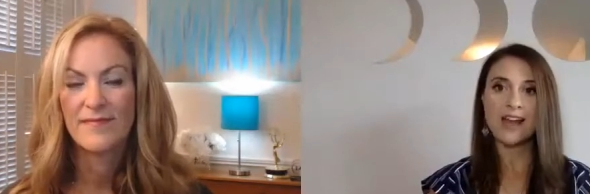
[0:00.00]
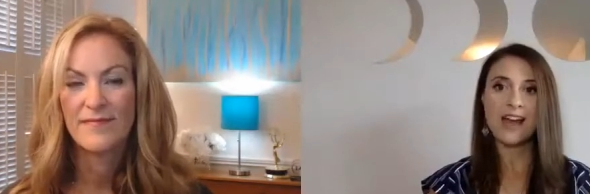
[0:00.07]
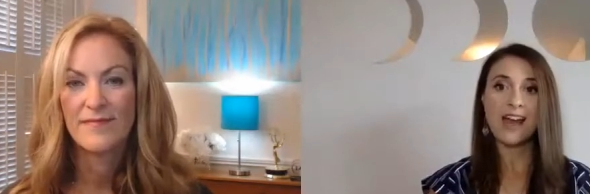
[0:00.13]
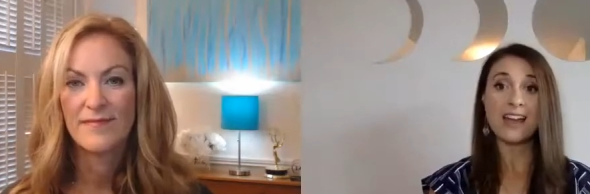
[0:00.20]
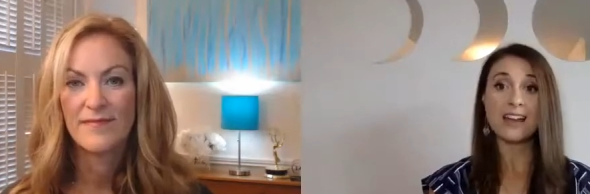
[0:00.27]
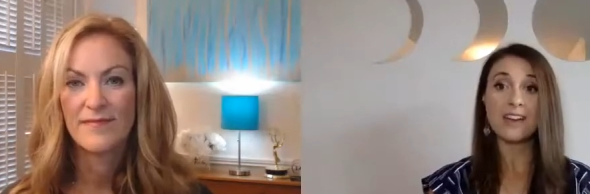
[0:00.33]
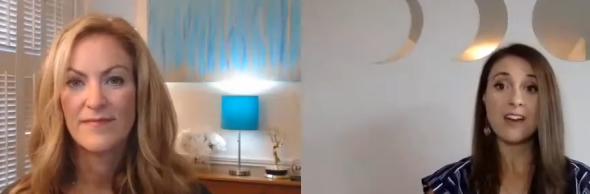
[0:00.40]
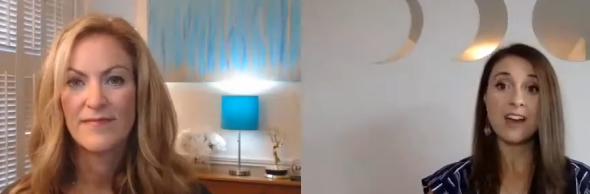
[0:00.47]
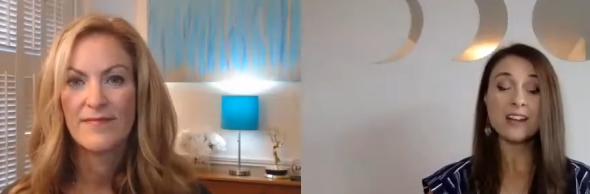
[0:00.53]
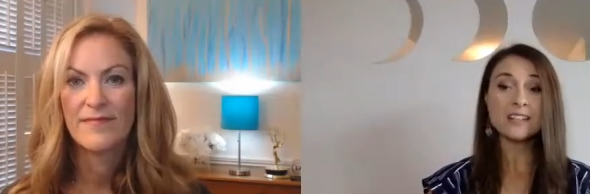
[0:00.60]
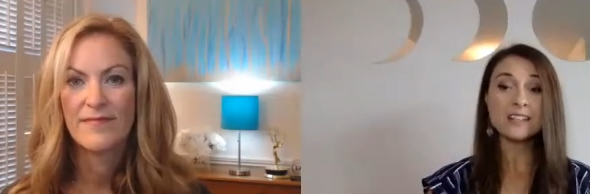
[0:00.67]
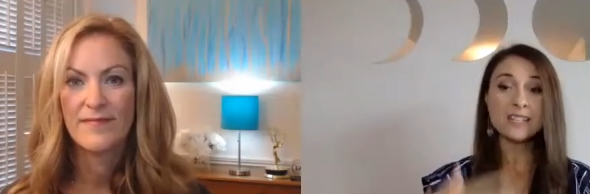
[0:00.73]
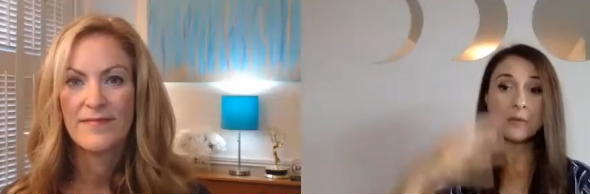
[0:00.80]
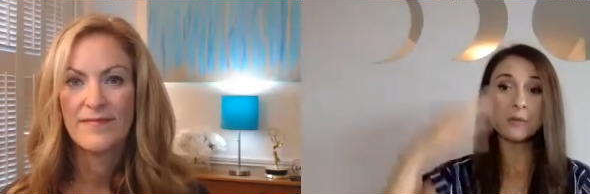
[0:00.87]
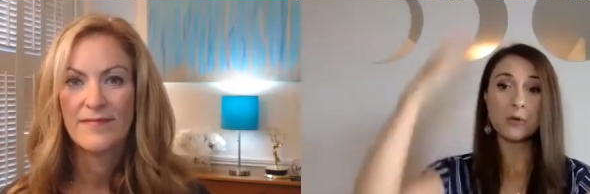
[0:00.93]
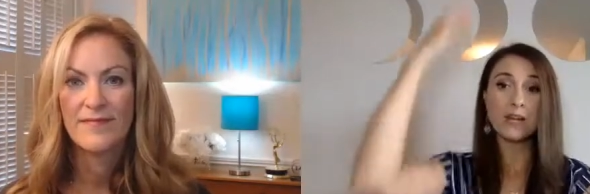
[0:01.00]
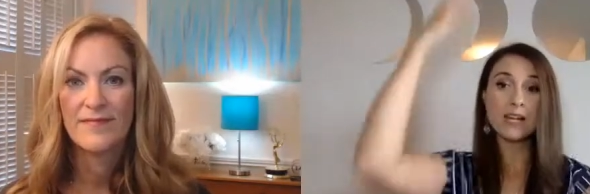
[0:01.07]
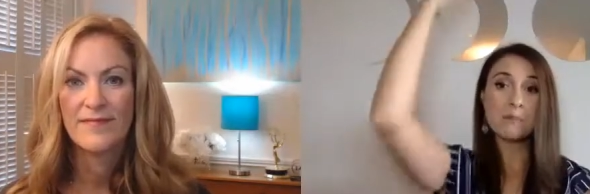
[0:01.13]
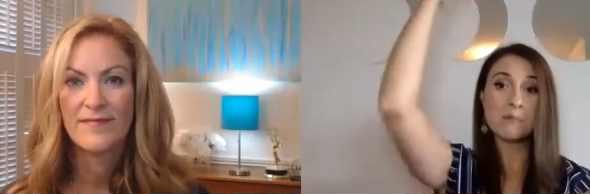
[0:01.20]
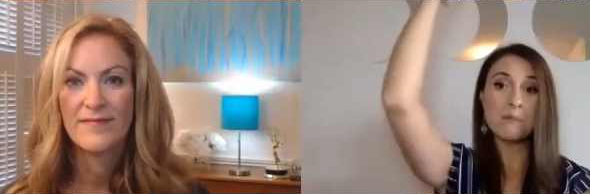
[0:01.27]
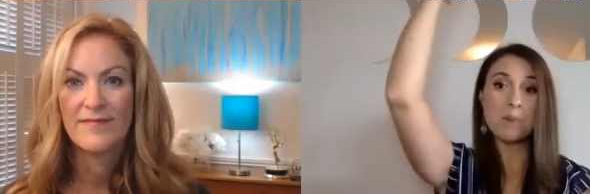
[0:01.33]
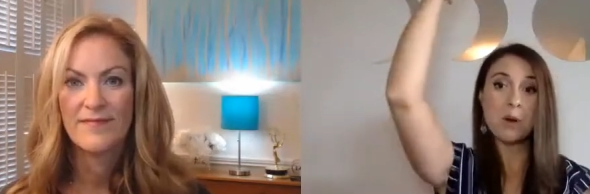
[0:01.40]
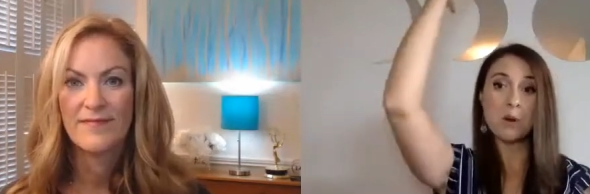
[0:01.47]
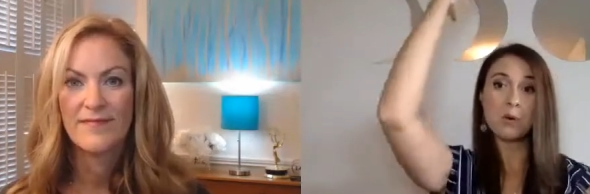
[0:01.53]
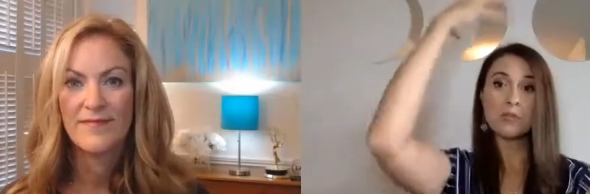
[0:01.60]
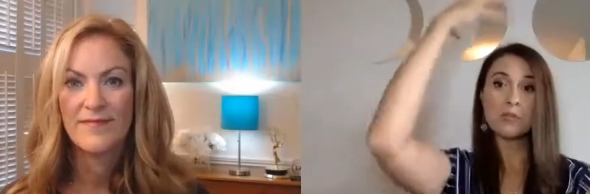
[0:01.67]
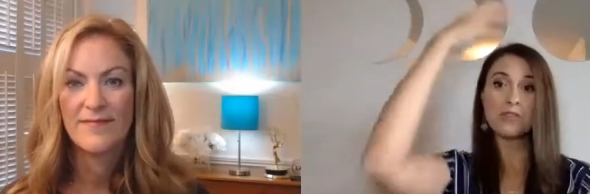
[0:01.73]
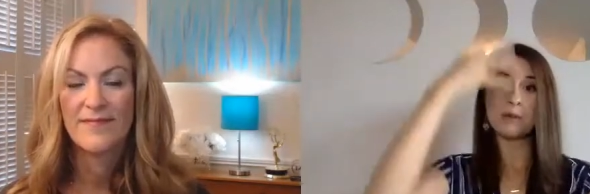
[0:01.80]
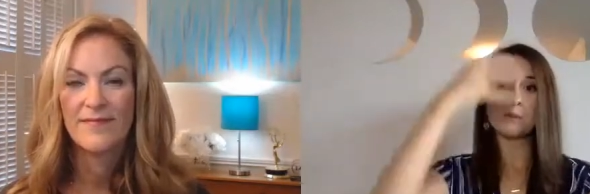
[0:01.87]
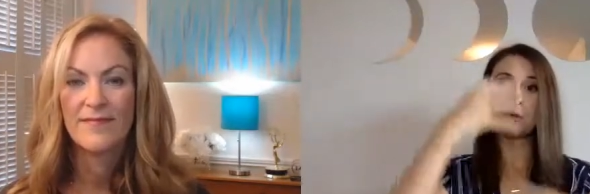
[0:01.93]
Speaker 1: and honestly, bringing
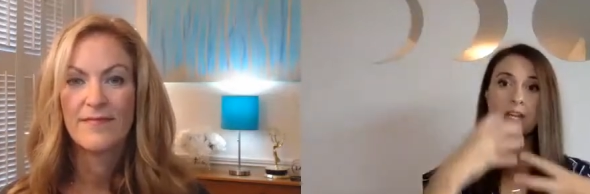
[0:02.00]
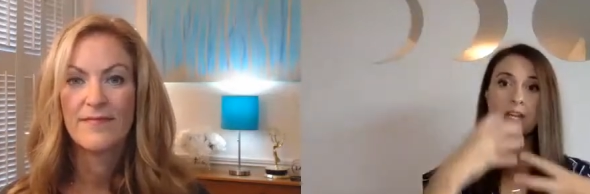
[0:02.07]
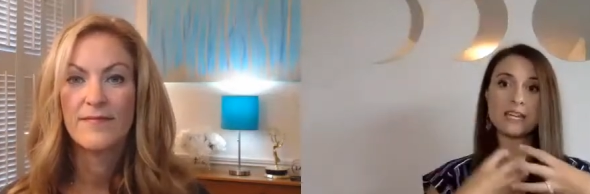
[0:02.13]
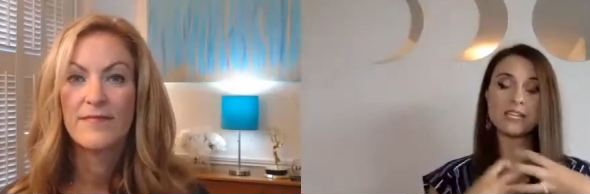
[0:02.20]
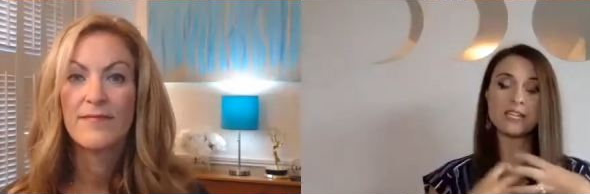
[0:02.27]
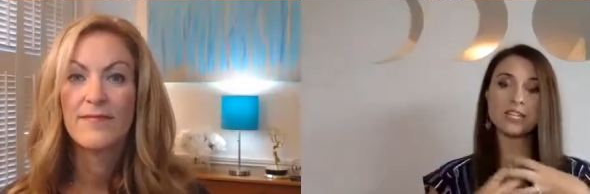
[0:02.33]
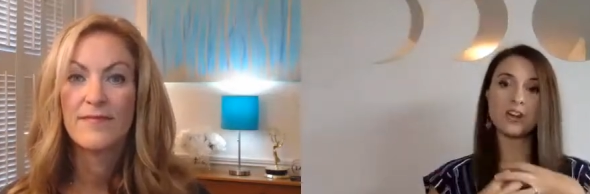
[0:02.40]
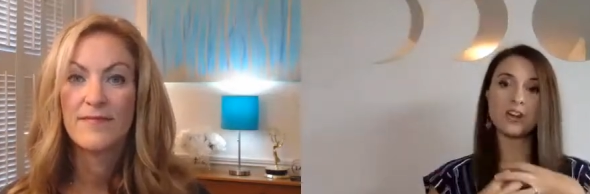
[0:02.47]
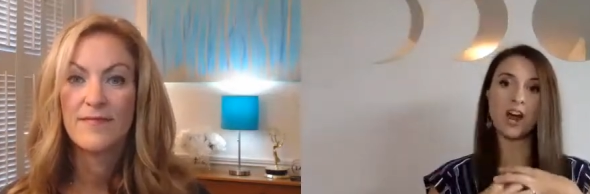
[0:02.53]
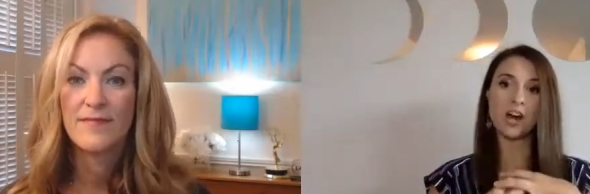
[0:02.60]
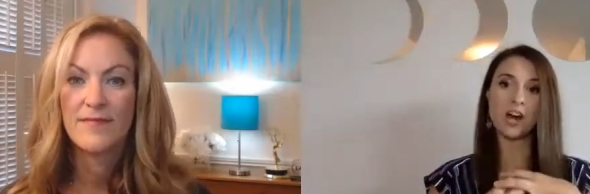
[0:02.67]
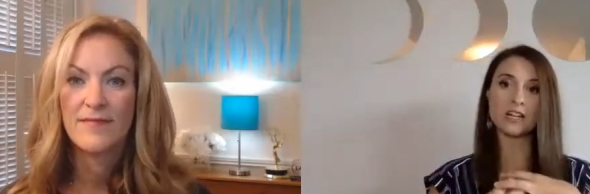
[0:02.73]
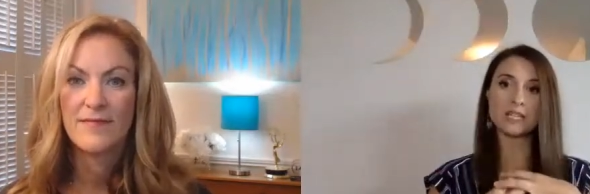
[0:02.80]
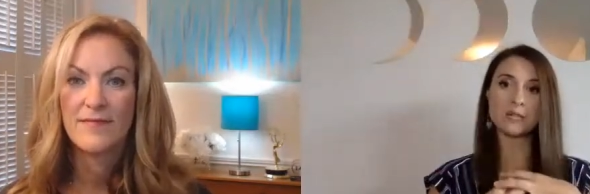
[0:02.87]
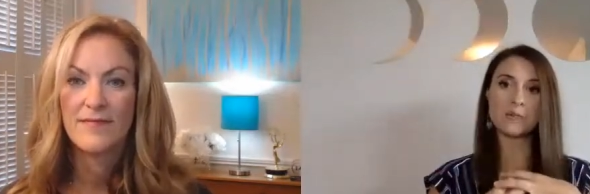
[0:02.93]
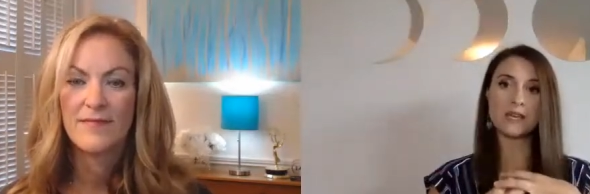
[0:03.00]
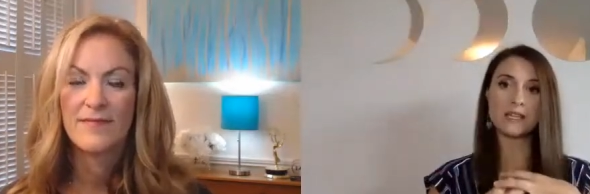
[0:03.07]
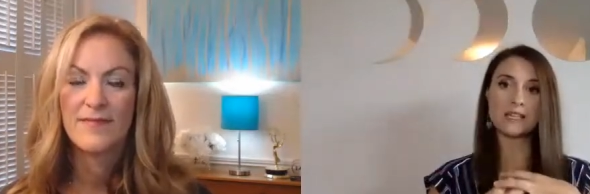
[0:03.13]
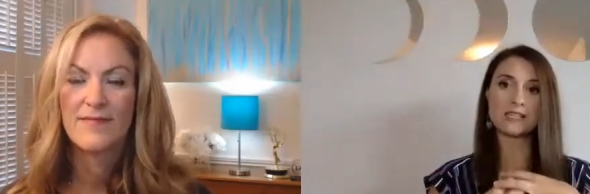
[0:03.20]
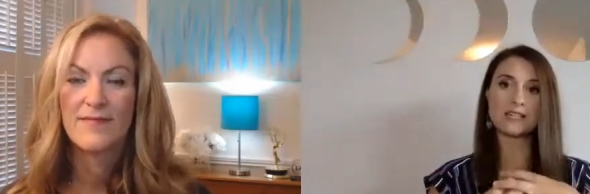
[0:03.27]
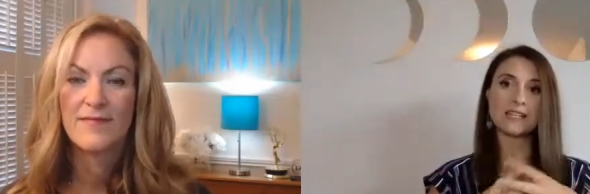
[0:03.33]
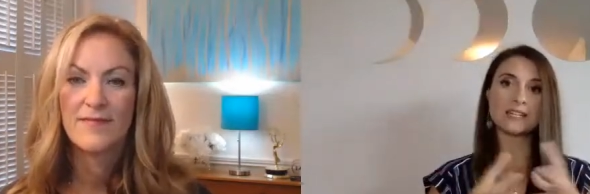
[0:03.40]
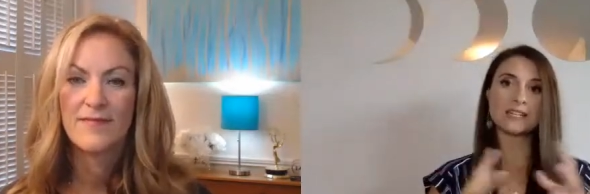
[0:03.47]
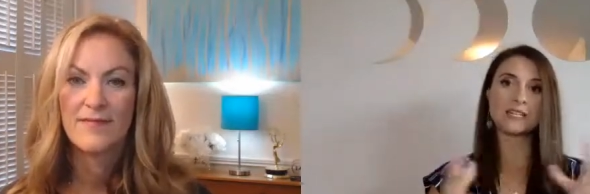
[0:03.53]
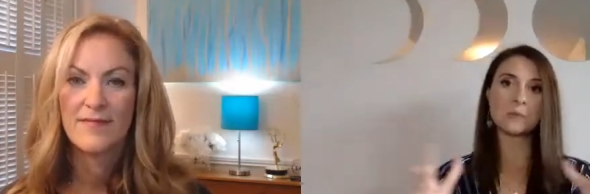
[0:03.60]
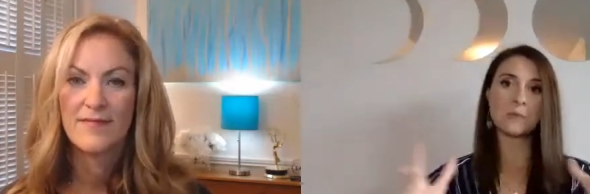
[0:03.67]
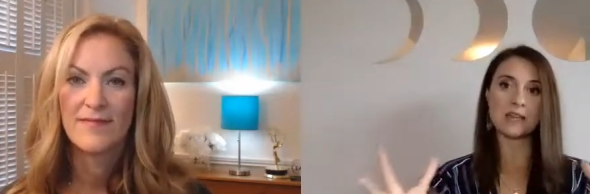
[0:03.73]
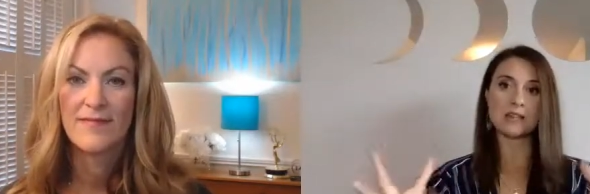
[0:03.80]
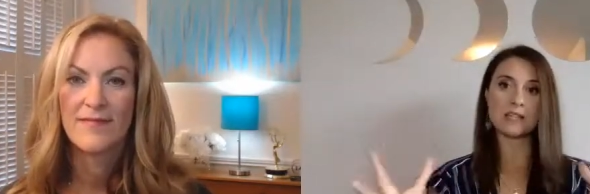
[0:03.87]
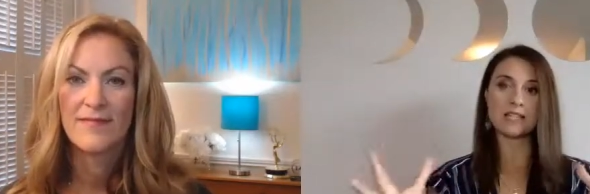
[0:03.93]
both and bringing it to your heart space and
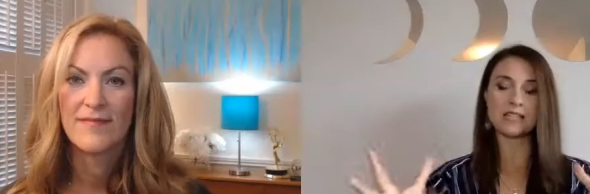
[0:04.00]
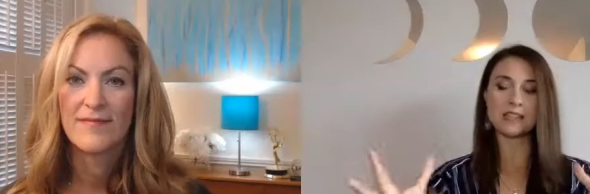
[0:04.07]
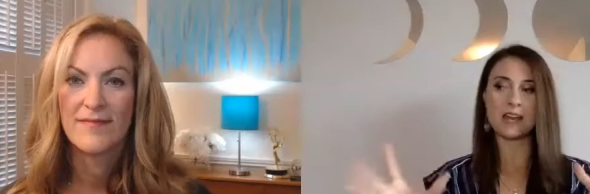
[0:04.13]
expanding,